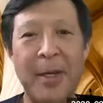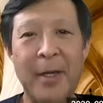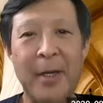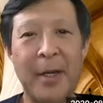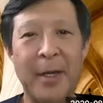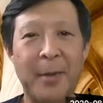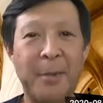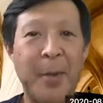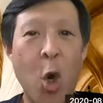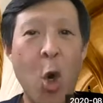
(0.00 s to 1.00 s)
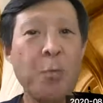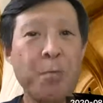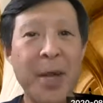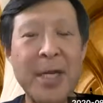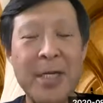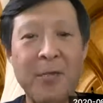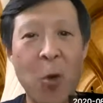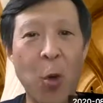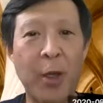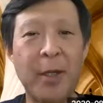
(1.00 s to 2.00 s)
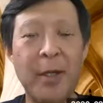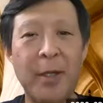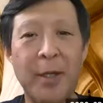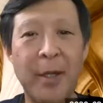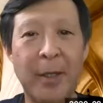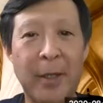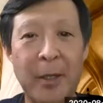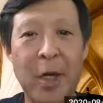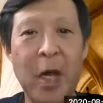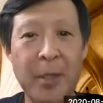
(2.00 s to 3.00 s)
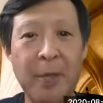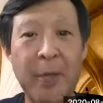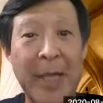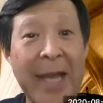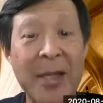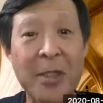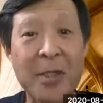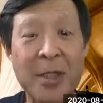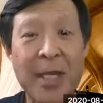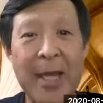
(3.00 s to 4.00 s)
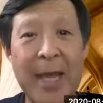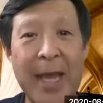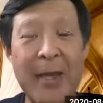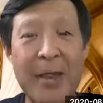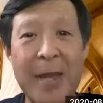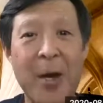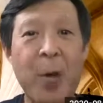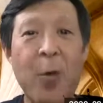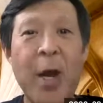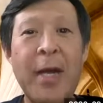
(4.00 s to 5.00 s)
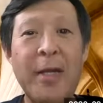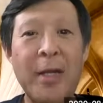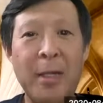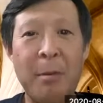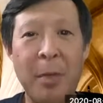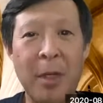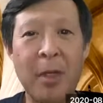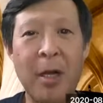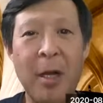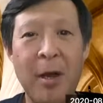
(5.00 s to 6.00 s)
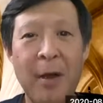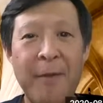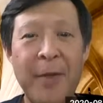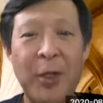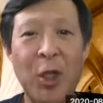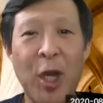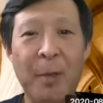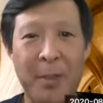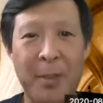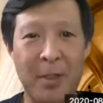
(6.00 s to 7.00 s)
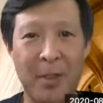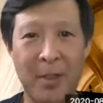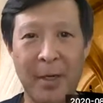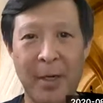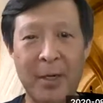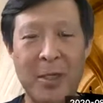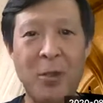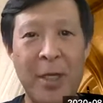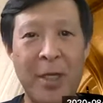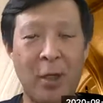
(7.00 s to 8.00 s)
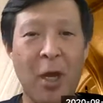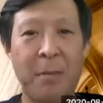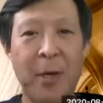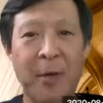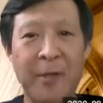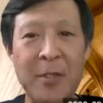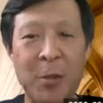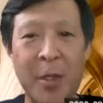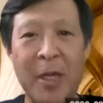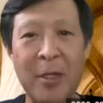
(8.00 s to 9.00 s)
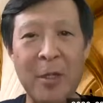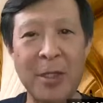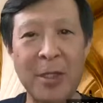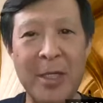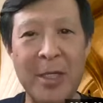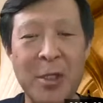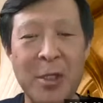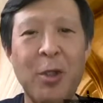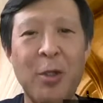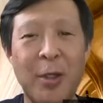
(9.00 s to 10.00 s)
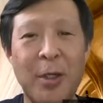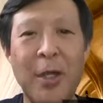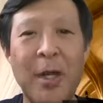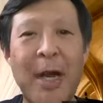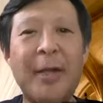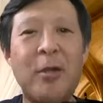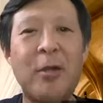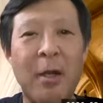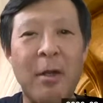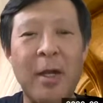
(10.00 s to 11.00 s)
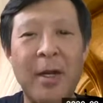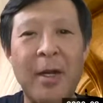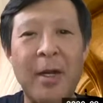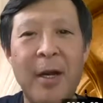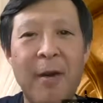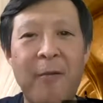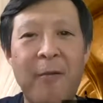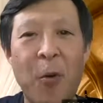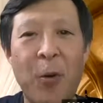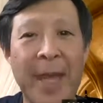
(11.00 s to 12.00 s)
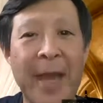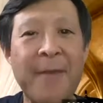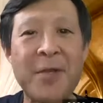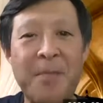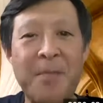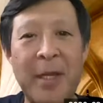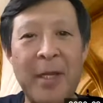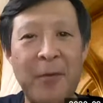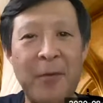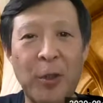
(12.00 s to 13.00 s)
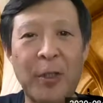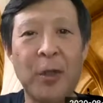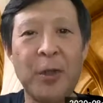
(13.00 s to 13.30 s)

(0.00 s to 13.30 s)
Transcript: homepage for College of the Canyons. And there, right in the middle of the top part of the screen, you will see a circular icon for Canvas. And if you click on